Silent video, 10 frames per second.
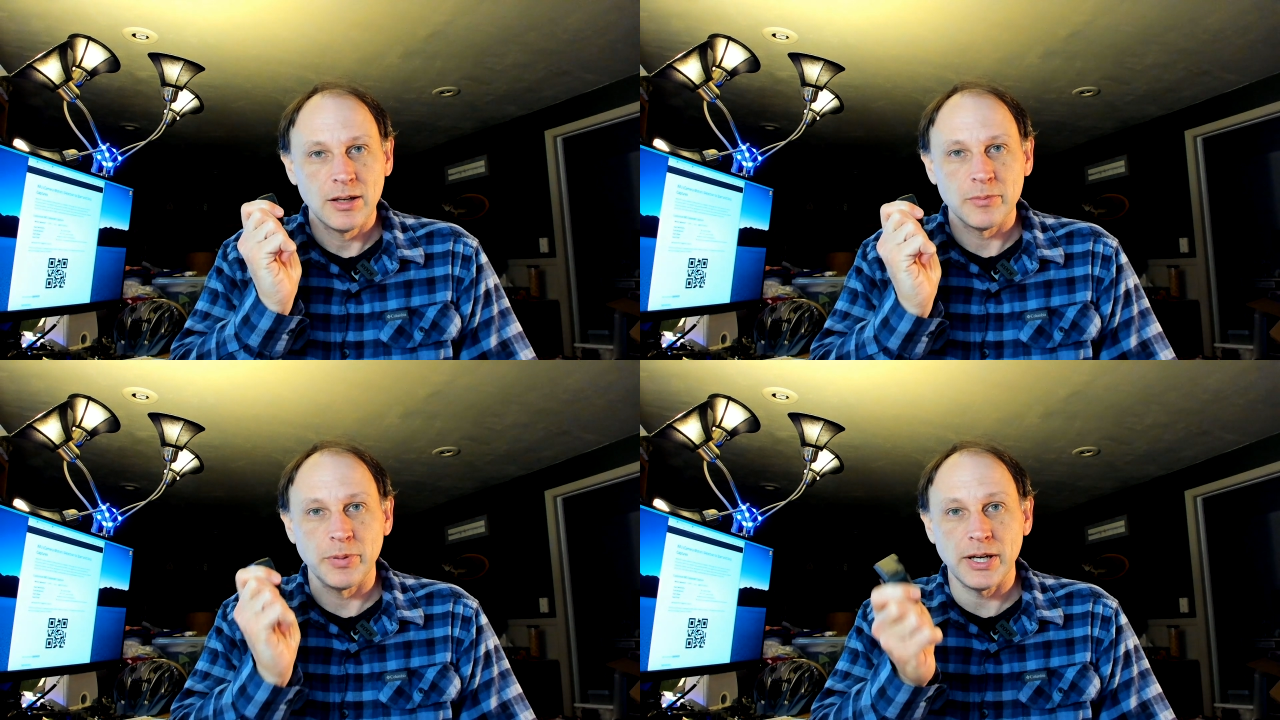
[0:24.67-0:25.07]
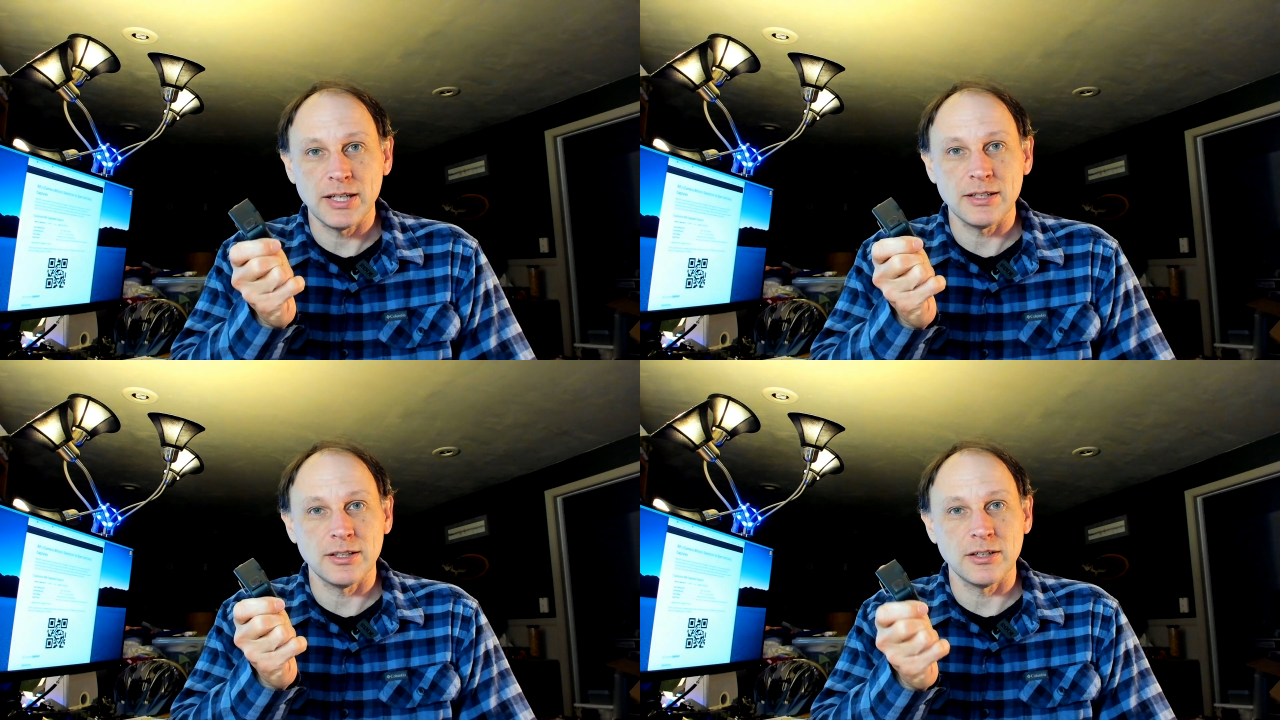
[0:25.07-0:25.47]

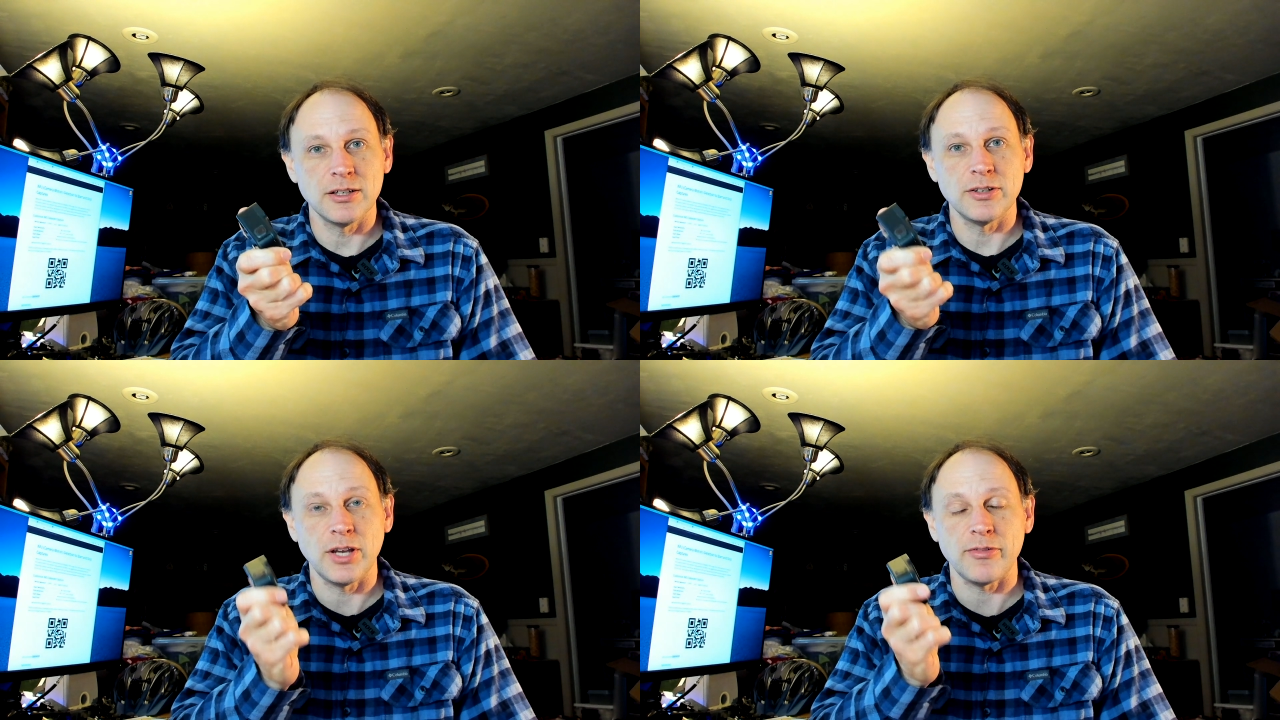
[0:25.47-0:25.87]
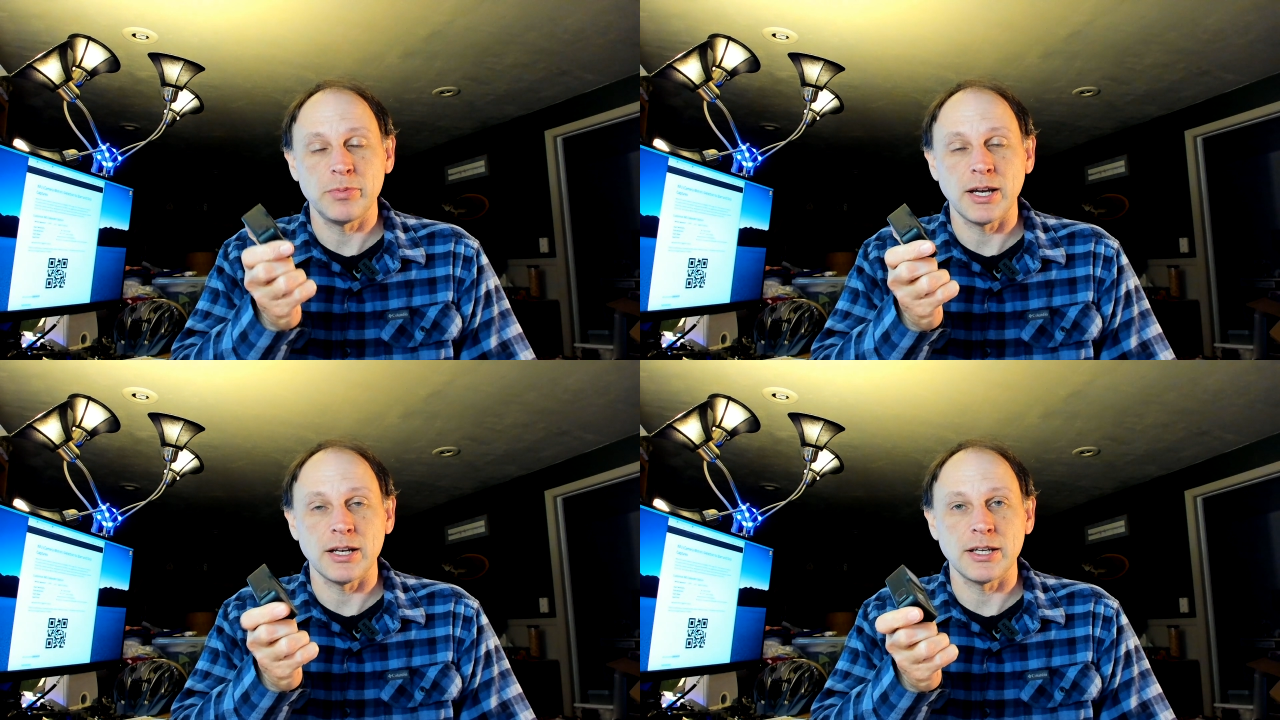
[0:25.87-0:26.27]
But you have to be
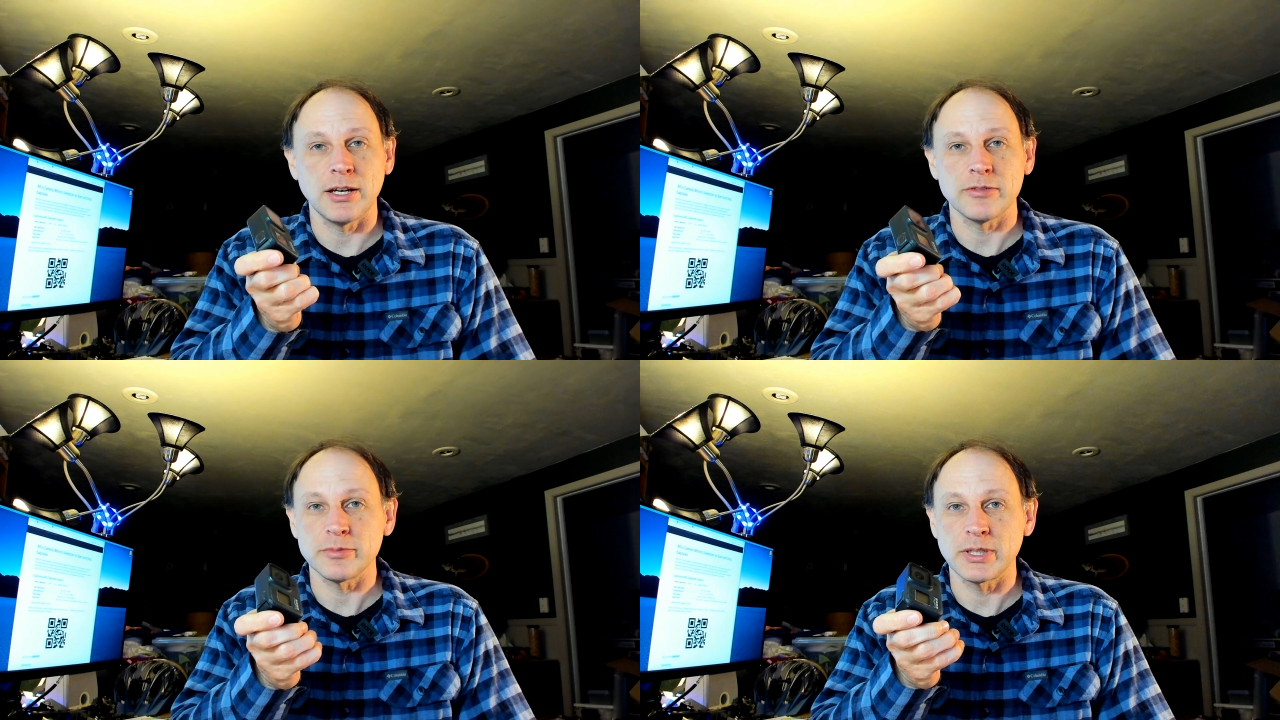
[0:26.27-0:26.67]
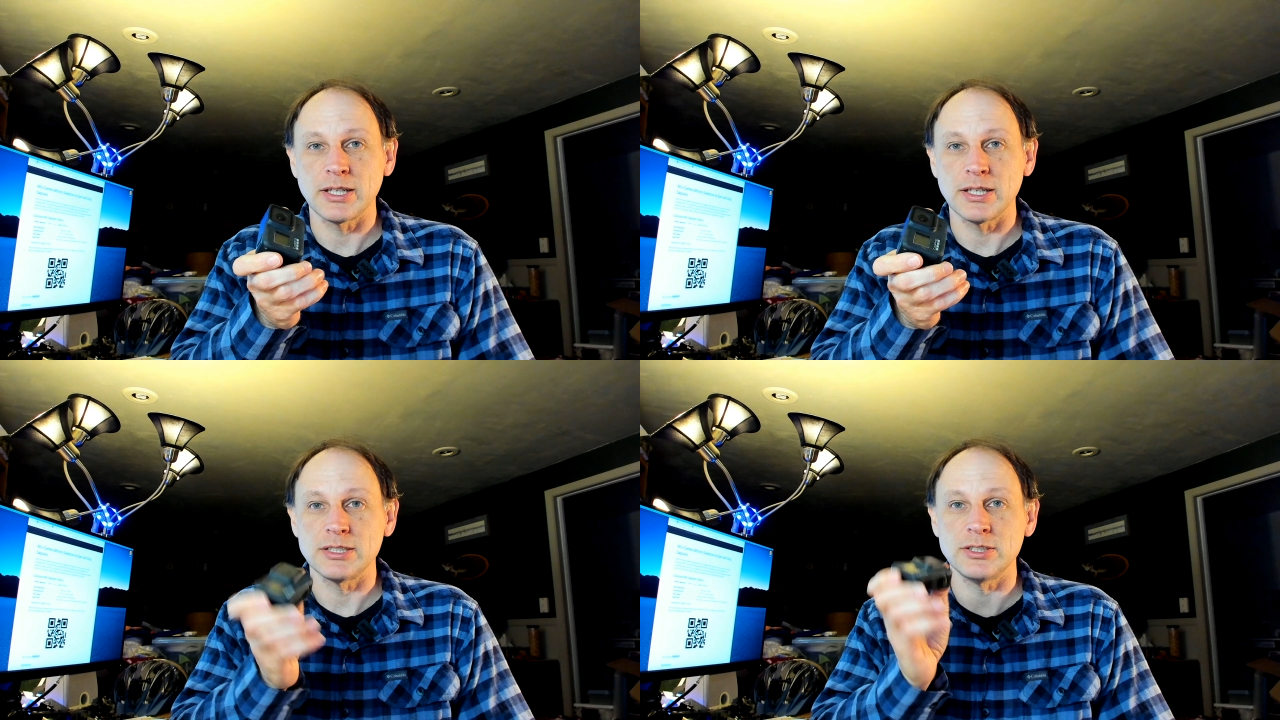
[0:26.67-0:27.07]
kind of careful because